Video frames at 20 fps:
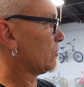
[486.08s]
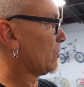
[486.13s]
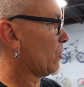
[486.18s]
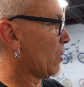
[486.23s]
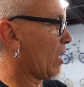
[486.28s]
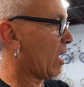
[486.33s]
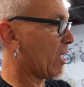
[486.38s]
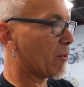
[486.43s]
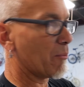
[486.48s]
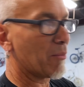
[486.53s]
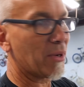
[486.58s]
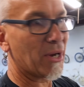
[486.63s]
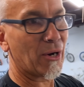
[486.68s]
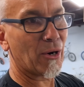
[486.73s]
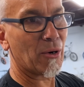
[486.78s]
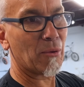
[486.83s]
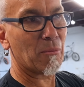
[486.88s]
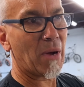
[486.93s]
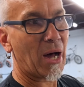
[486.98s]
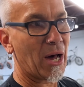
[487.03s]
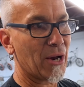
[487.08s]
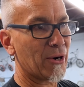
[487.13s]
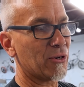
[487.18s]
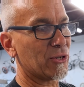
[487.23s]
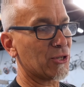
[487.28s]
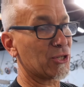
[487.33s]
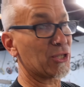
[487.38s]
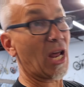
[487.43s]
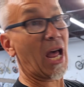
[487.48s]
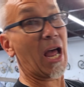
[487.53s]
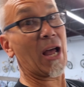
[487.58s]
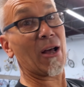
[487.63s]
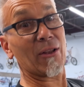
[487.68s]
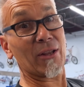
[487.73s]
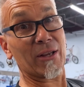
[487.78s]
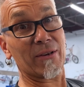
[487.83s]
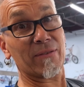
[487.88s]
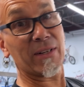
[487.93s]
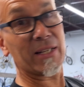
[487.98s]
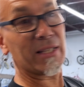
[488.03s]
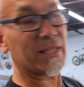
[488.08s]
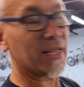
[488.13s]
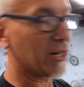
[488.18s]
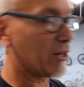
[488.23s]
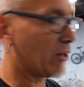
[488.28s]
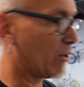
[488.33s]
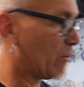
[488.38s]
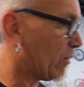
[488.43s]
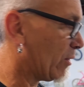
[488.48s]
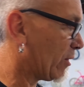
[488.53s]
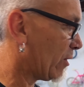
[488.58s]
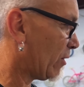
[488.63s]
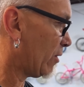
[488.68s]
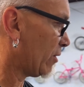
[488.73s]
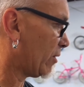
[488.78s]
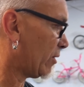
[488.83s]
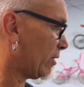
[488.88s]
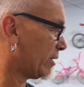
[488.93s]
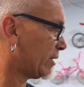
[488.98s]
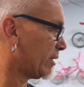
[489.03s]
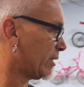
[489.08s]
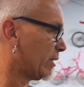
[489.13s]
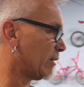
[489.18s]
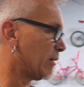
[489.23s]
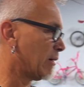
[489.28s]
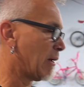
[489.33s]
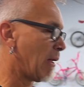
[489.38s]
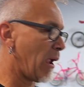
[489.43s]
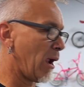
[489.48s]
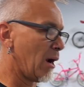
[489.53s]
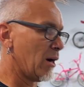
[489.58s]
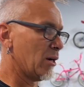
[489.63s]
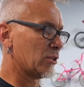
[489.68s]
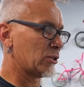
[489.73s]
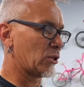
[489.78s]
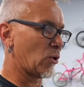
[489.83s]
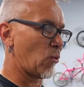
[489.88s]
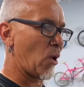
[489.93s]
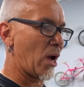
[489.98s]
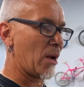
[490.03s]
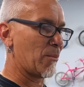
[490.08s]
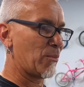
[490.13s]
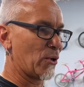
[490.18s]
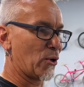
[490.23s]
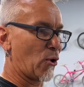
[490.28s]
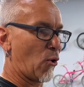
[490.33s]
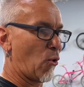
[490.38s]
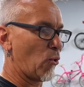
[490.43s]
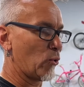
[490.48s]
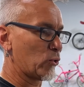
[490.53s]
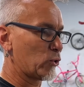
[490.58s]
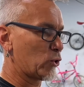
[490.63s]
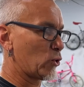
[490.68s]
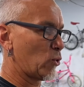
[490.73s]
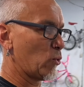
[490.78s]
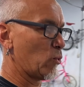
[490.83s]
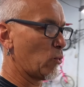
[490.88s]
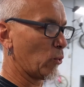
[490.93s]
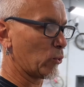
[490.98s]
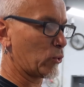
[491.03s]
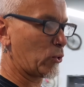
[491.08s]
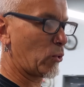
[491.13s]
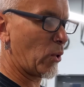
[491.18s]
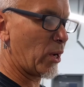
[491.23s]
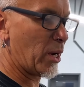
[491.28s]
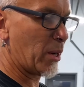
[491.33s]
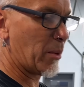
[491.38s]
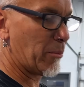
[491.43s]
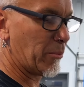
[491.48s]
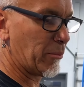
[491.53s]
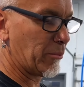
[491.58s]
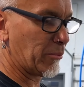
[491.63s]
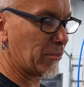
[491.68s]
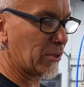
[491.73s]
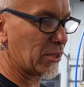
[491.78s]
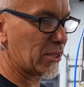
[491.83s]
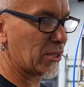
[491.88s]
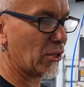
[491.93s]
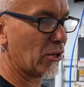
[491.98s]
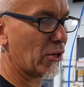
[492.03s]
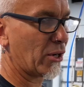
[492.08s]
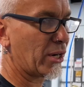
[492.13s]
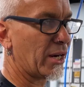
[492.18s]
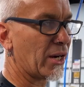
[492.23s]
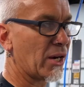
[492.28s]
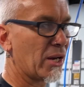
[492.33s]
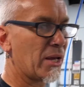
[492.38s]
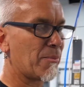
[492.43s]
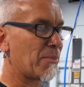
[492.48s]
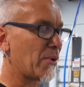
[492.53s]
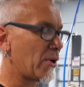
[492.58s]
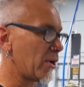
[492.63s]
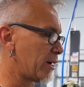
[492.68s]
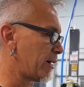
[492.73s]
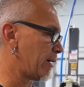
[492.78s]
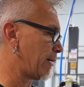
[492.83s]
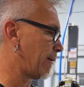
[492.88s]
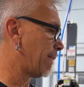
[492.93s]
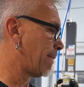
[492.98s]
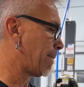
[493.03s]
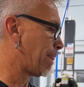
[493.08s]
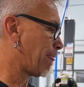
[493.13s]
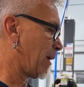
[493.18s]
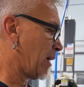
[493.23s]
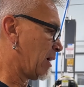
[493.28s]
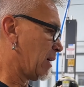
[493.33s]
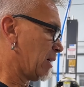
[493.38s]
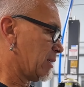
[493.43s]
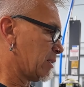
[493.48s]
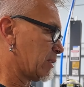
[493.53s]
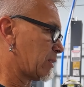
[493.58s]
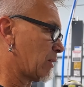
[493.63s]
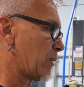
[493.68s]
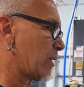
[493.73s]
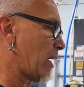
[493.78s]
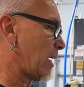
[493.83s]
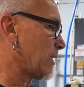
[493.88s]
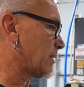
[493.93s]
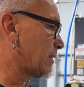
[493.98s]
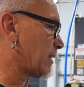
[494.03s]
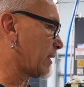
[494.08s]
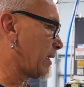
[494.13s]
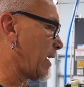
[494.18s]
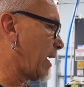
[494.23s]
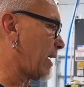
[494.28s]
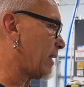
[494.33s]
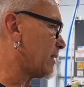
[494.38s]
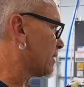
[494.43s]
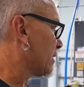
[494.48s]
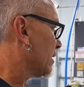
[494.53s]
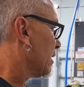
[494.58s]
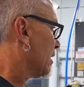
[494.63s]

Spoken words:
lot of bigger modern style everything going on here. So why put an old school trim looking lip on there? So that's the case.